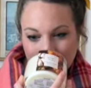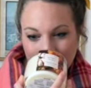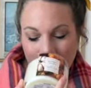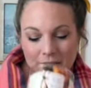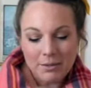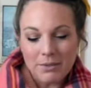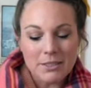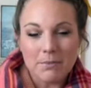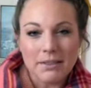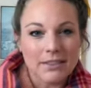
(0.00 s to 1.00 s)
Every time I
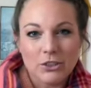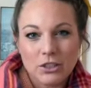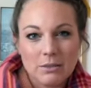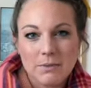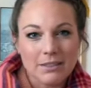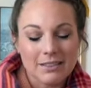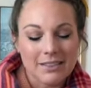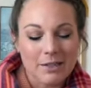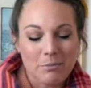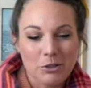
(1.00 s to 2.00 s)
smell it, it just smells
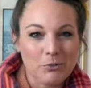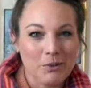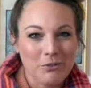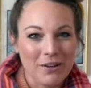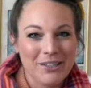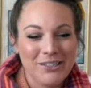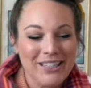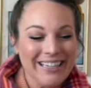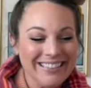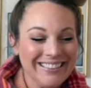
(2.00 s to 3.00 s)
like Marshmallow
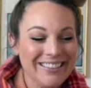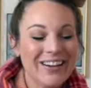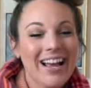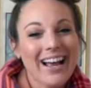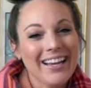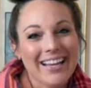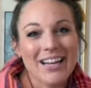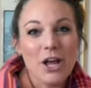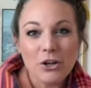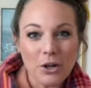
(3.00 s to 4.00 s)
Fireside. So
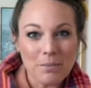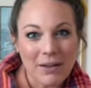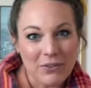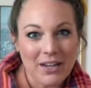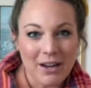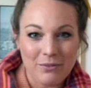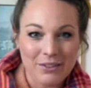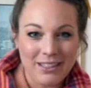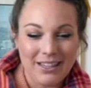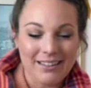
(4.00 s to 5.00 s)
again, not a bad thing. I
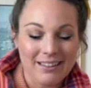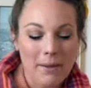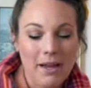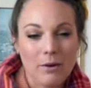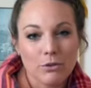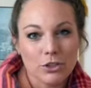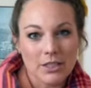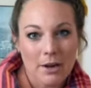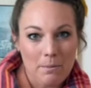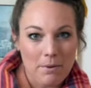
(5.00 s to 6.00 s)
really like that, but I was just
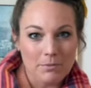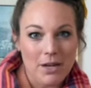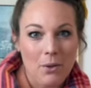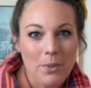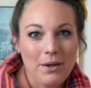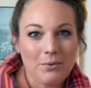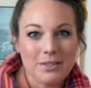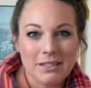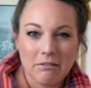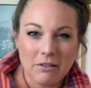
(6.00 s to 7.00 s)
kind of bummed out that it
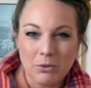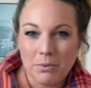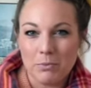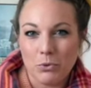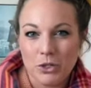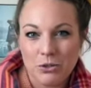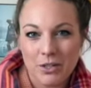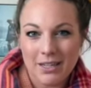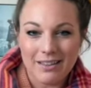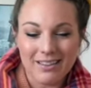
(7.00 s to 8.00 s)
wasn't a little bit more
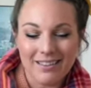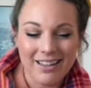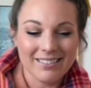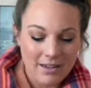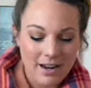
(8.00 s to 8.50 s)
unique than that.